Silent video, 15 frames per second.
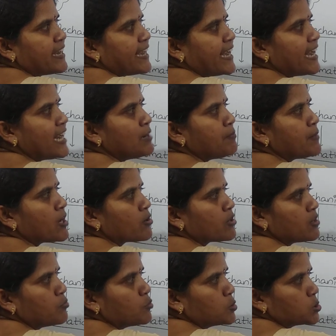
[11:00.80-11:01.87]
A and B are
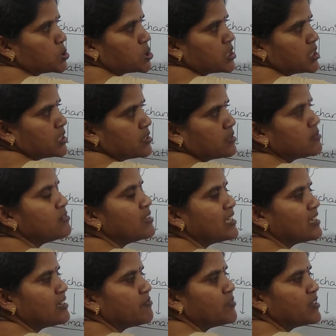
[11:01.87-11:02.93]
in motion.
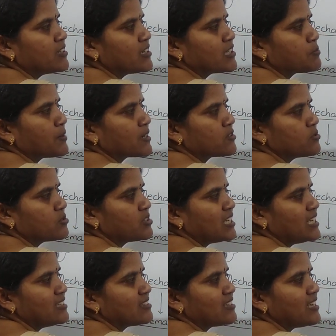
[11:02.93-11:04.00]
Then with respect to
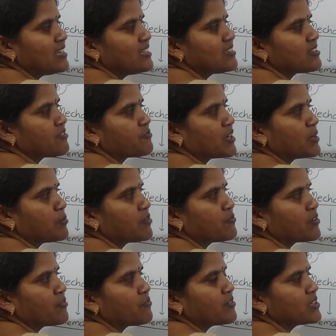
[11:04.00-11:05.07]
C, C is the frame of
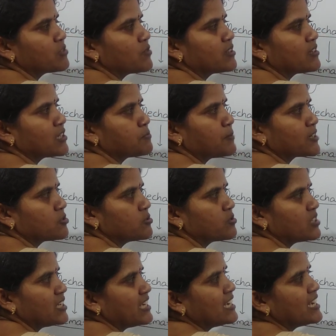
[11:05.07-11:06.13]
reference. With respect to
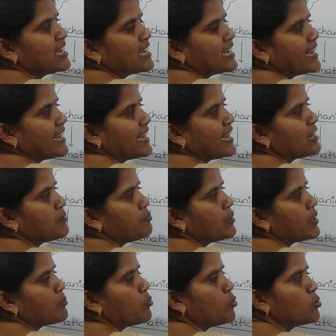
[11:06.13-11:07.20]
C, A and
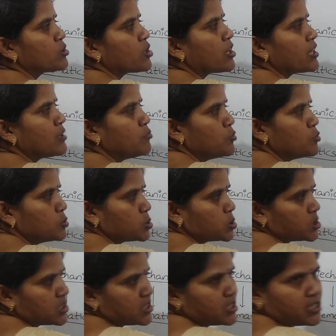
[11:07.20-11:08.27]
B both are in
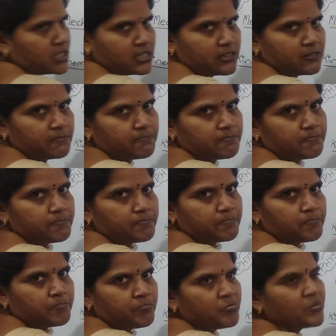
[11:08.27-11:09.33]
motion.
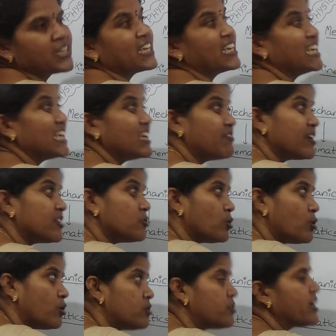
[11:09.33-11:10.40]
Even
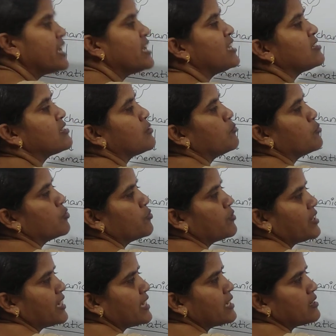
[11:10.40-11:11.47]
though train is in
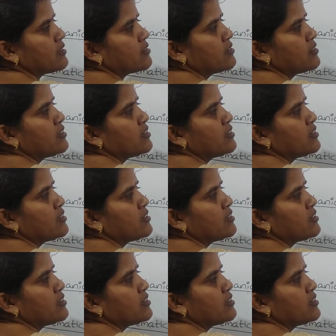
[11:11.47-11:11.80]
moving,